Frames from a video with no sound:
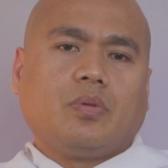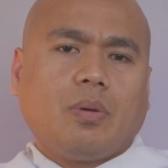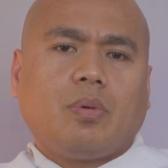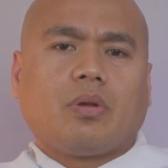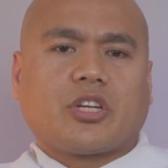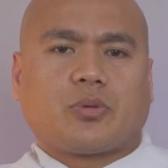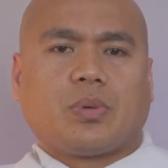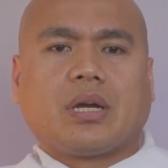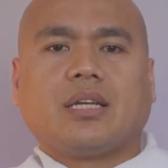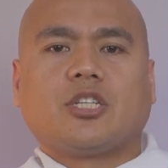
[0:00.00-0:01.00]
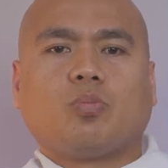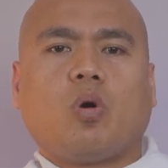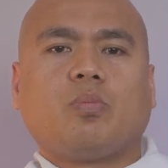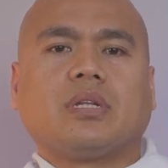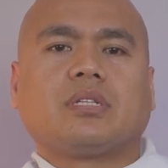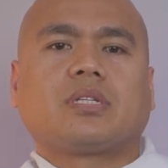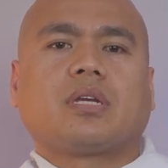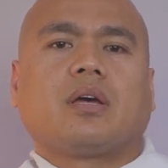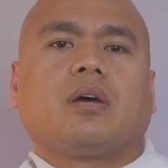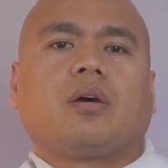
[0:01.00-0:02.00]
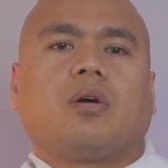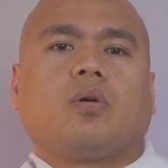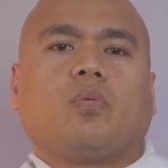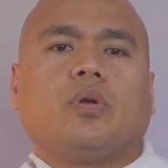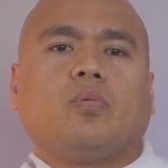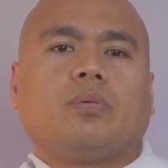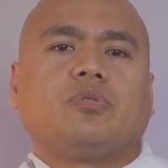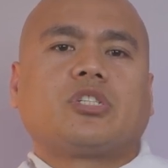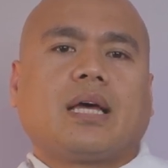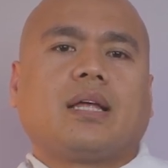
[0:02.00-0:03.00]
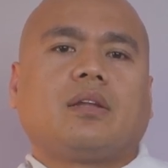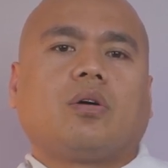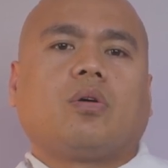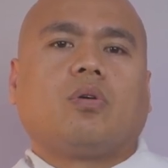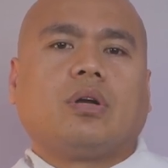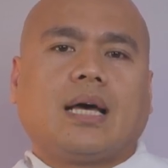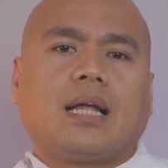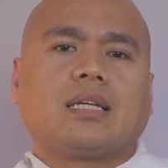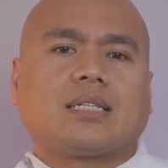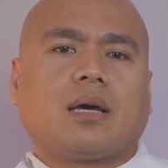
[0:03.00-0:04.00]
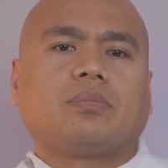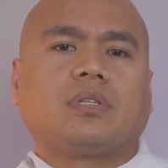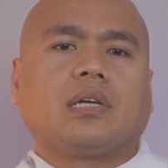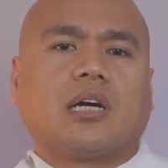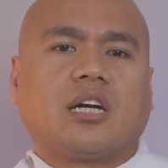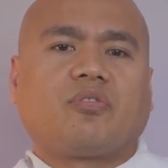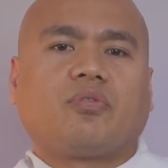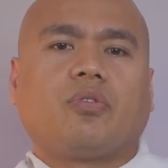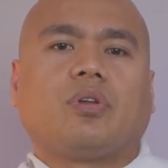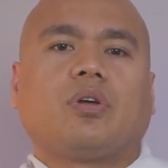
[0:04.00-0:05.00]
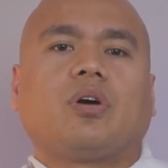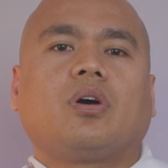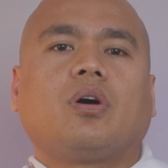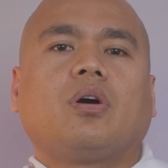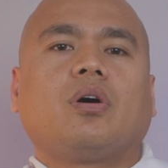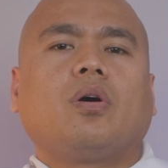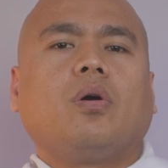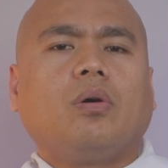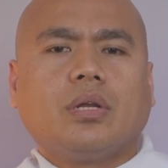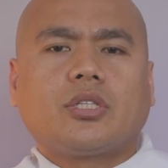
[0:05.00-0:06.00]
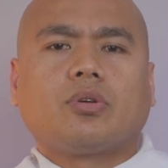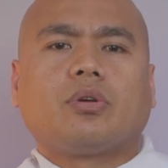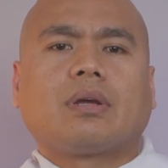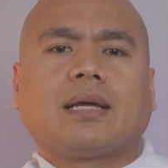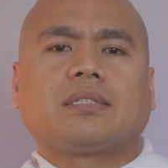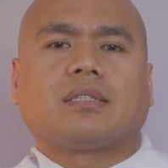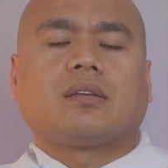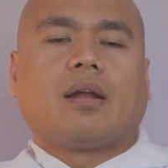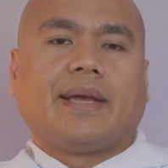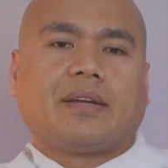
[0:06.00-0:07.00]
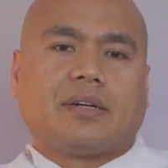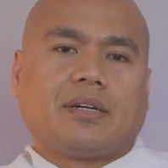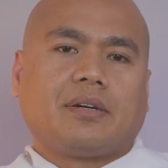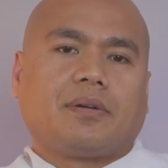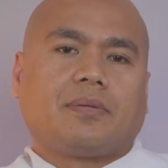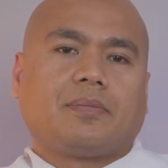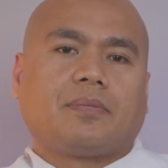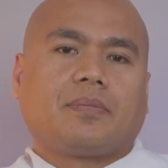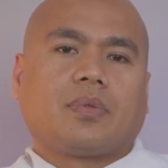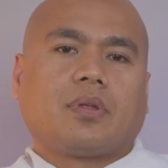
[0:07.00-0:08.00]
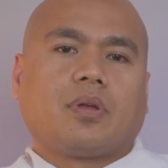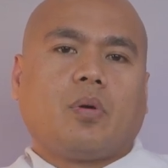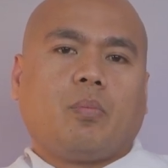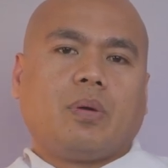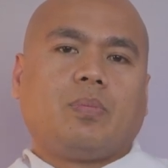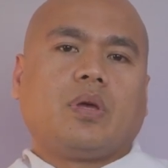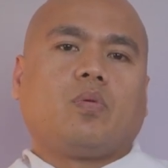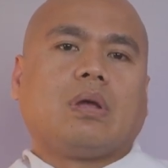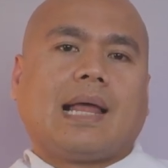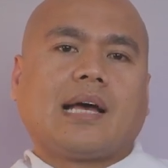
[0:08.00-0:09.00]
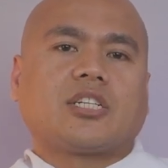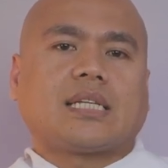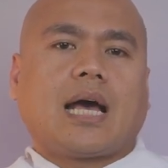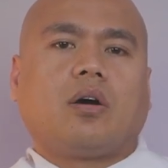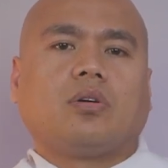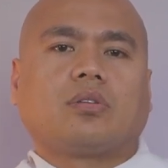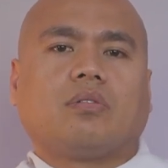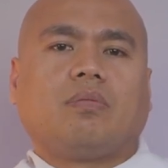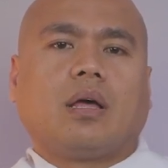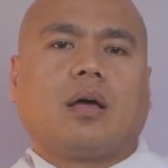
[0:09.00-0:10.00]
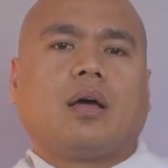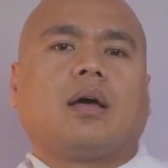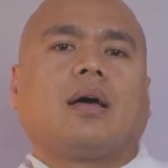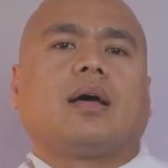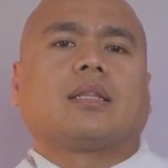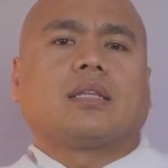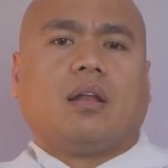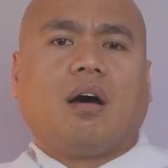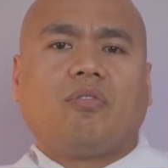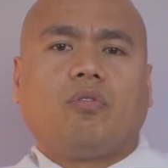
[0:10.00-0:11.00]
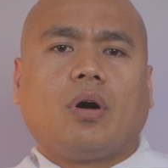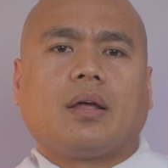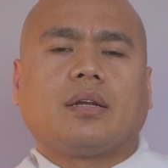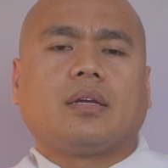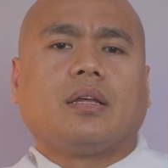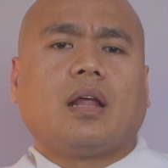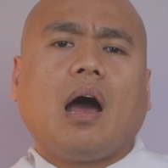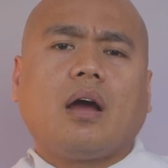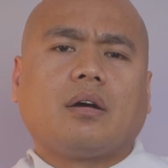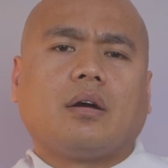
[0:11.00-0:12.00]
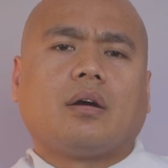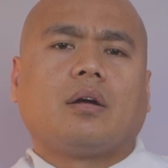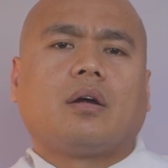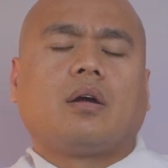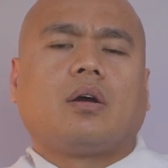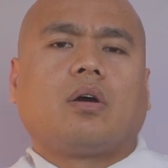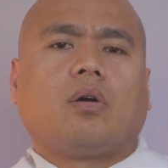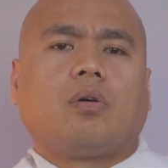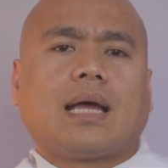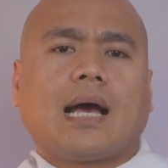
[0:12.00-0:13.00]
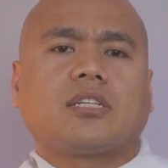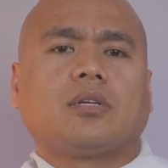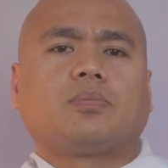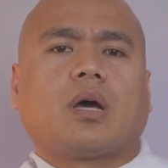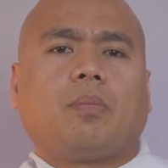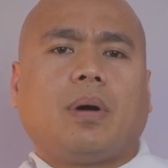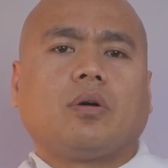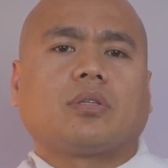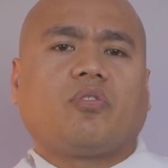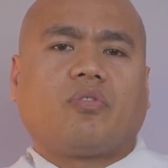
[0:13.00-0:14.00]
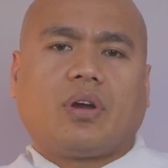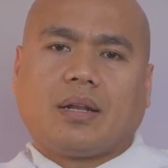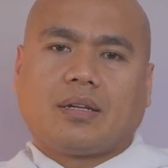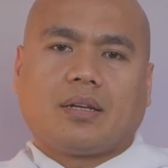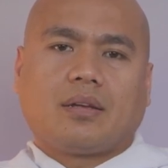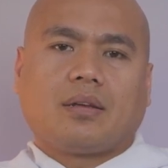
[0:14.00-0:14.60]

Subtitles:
We've all experienced moments when we've said or done something hurtful, only to regret it later. Maybe we lashed out at a loved one in anger or gossiped about a friend.